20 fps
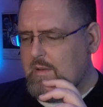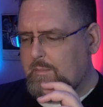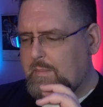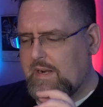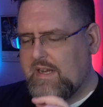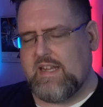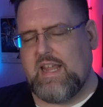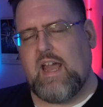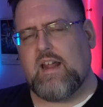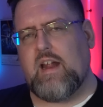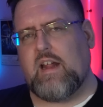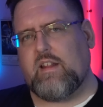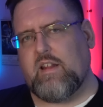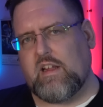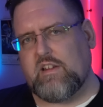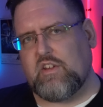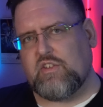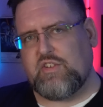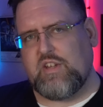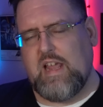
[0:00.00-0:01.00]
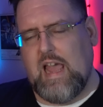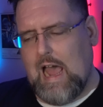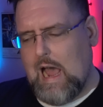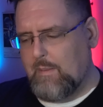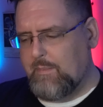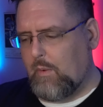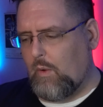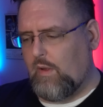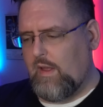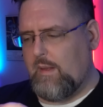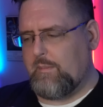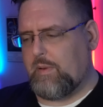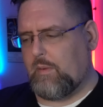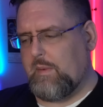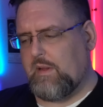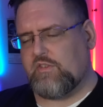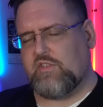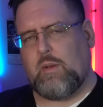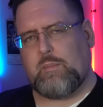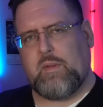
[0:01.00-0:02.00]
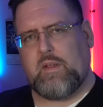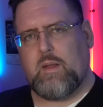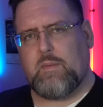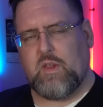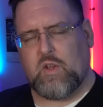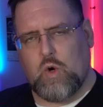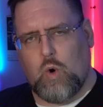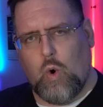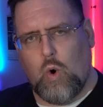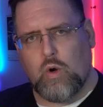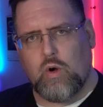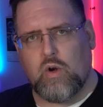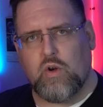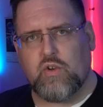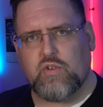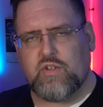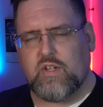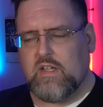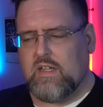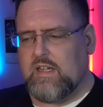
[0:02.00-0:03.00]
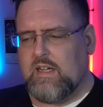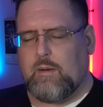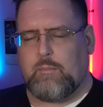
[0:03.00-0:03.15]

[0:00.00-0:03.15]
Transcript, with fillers: But again, I'd like to see Apple implement something in the corners,